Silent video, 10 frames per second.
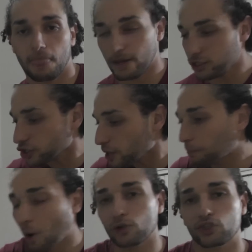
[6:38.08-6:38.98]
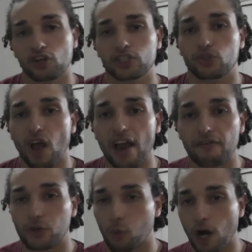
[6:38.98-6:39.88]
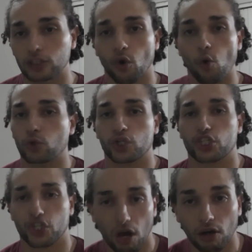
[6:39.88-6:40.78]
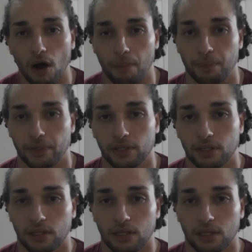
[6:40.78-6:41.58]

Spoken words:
You should apologize to everyone or shut up.